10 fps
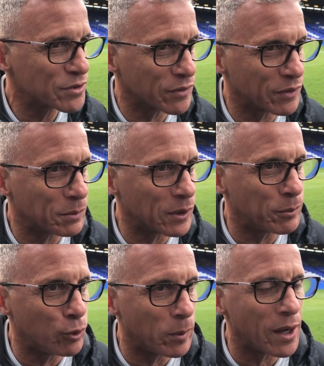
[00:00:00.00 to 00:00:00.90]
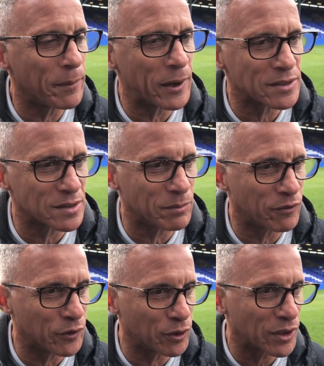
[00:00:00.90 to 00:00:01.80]
So the, the ball bypasses in
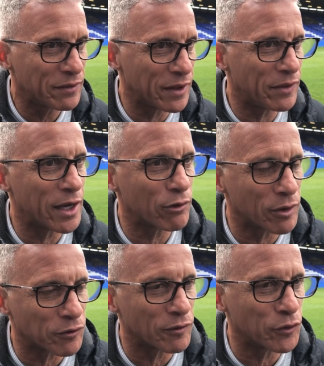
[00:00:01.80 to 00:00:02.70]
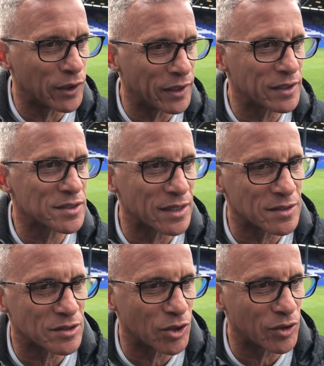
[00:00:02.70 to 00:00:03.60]
midfield, then they're on the front foot, and it
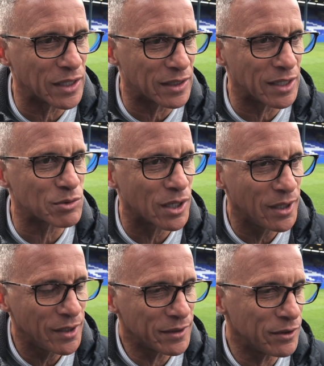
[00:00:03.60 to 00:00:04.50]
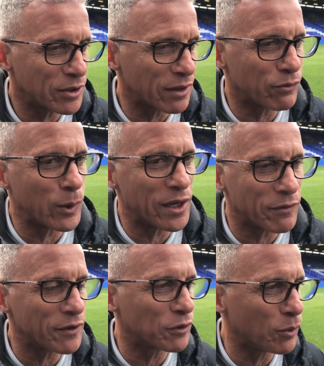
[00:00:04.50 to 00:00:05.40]
sets the tone. It keeps. Then you can have
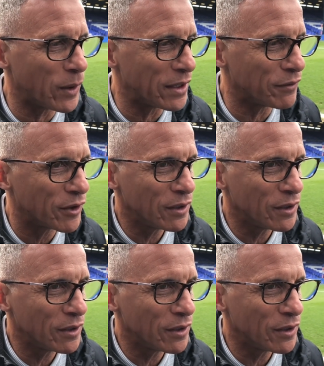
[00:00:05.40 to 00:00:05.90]
wave after wave.